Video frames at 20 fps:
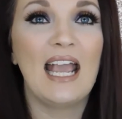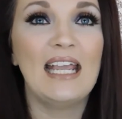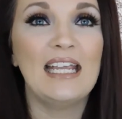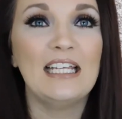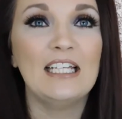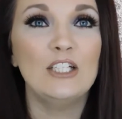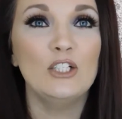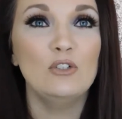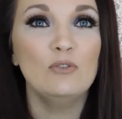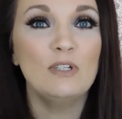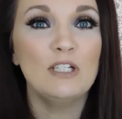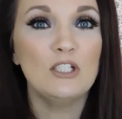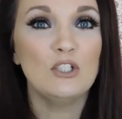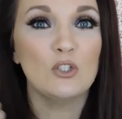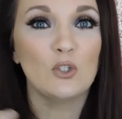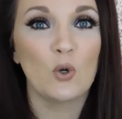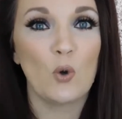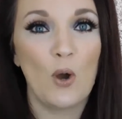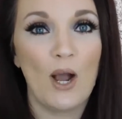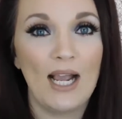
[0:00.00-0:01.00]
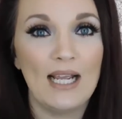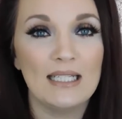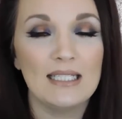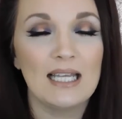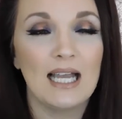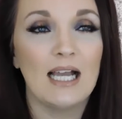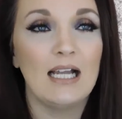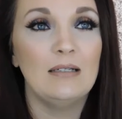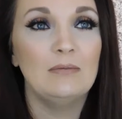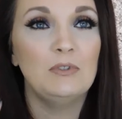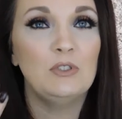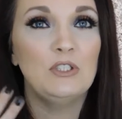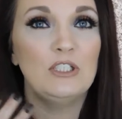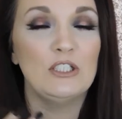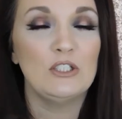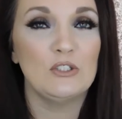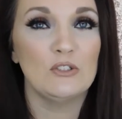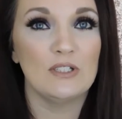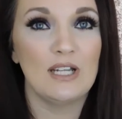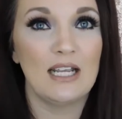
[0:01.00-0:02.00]
and you need your quiet time, you
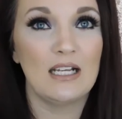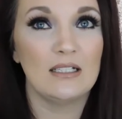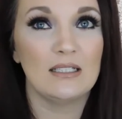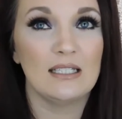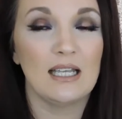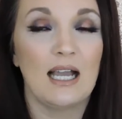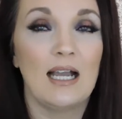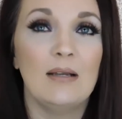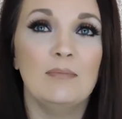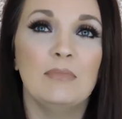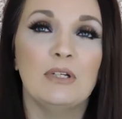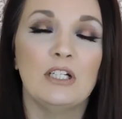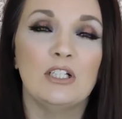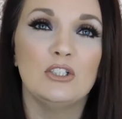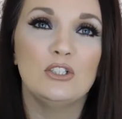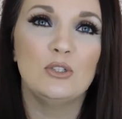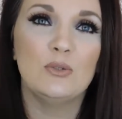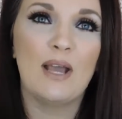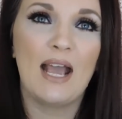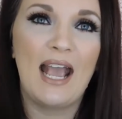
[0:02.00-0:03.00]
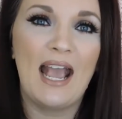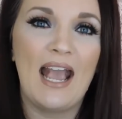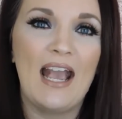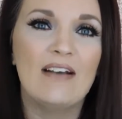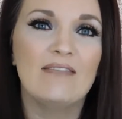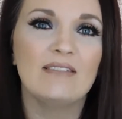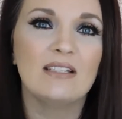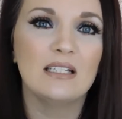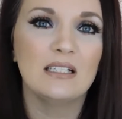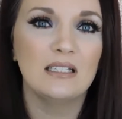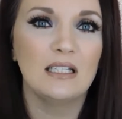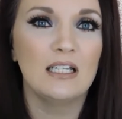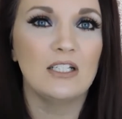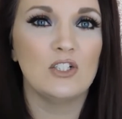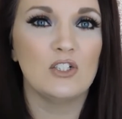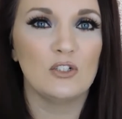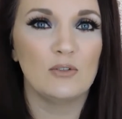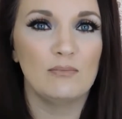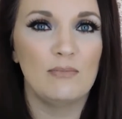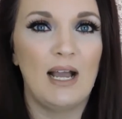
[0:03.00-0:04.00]
need your downtime because you have to
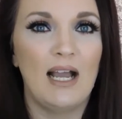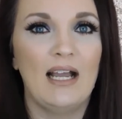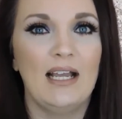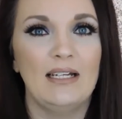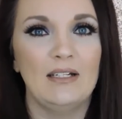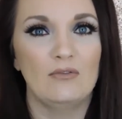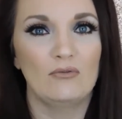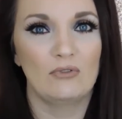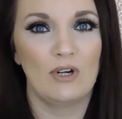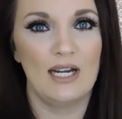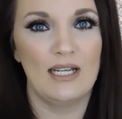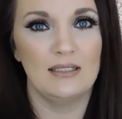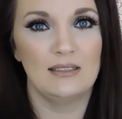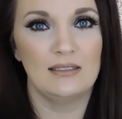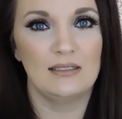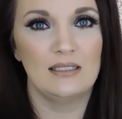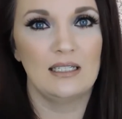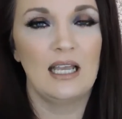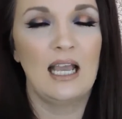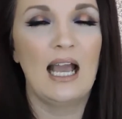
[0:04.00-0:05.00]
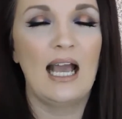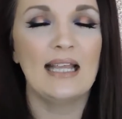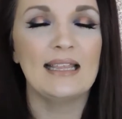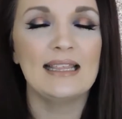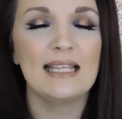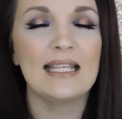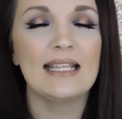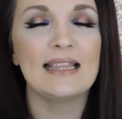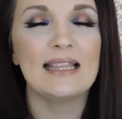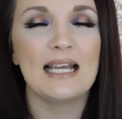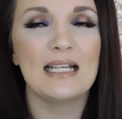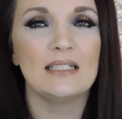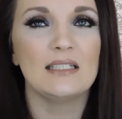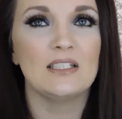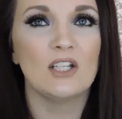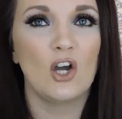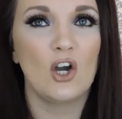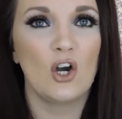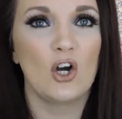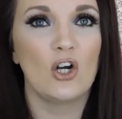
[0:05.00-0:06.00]
let your mind rest. I think that's
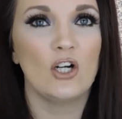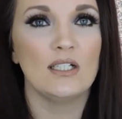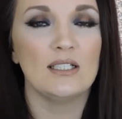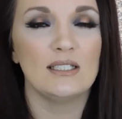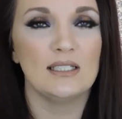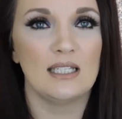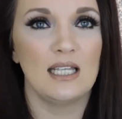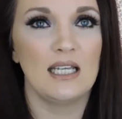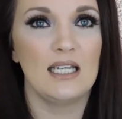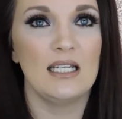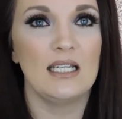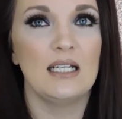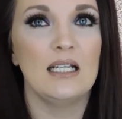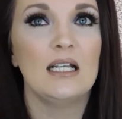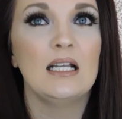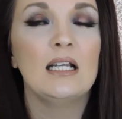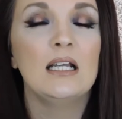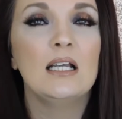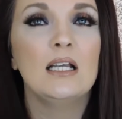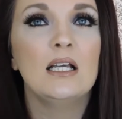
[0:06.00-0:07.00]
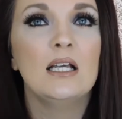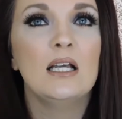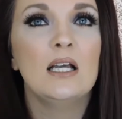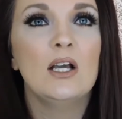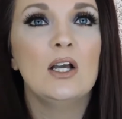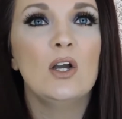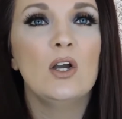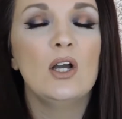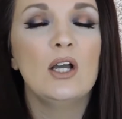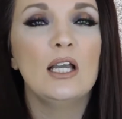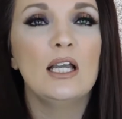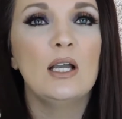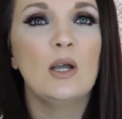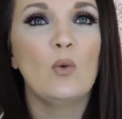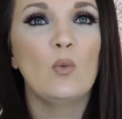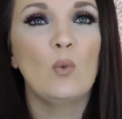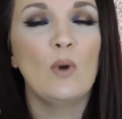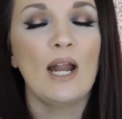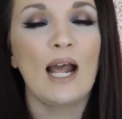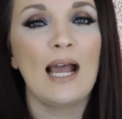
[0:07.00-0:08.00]
the hardest thing.
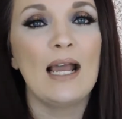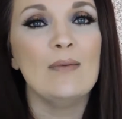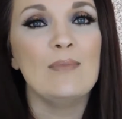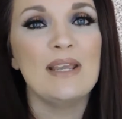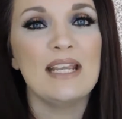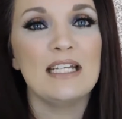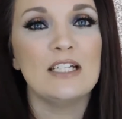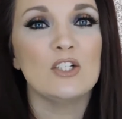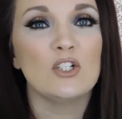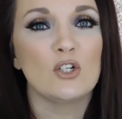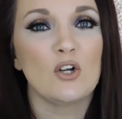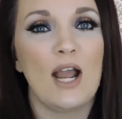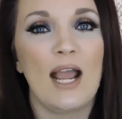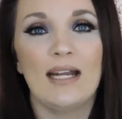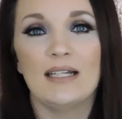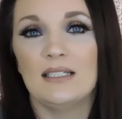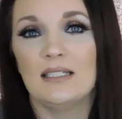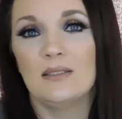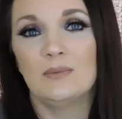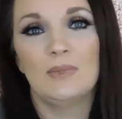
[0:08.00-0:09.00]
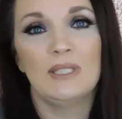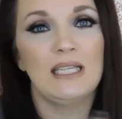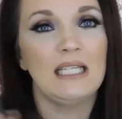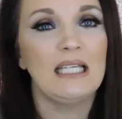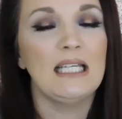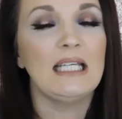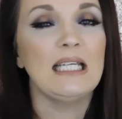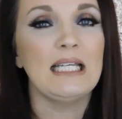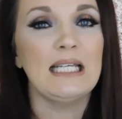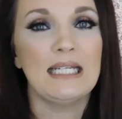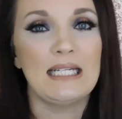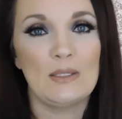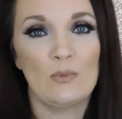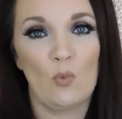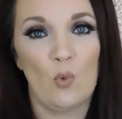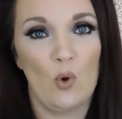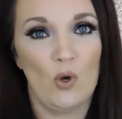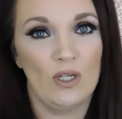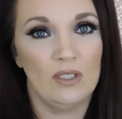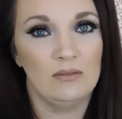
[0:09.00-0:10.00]
When I'm interacting with
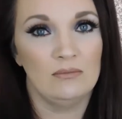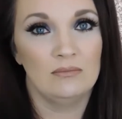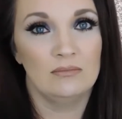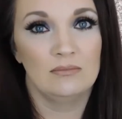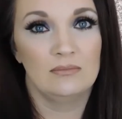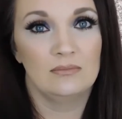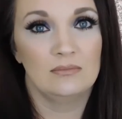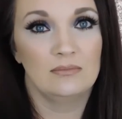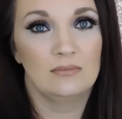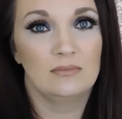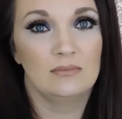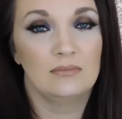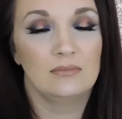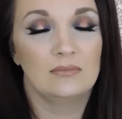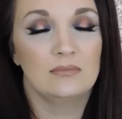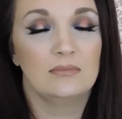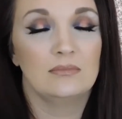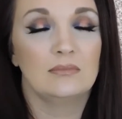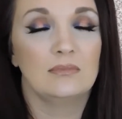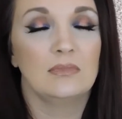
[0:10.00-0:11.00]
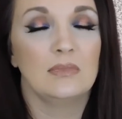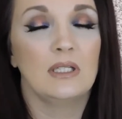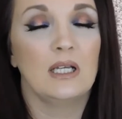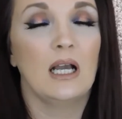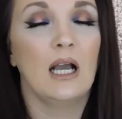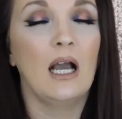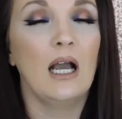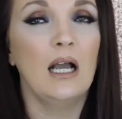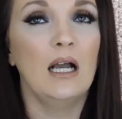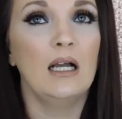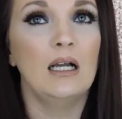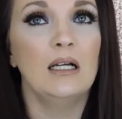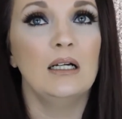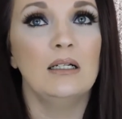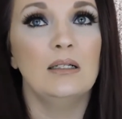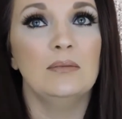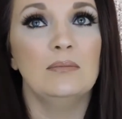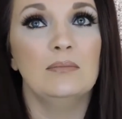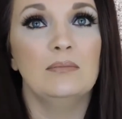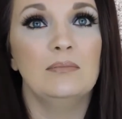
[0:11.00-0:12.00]
anyone,
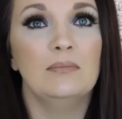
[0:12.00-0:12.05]
um,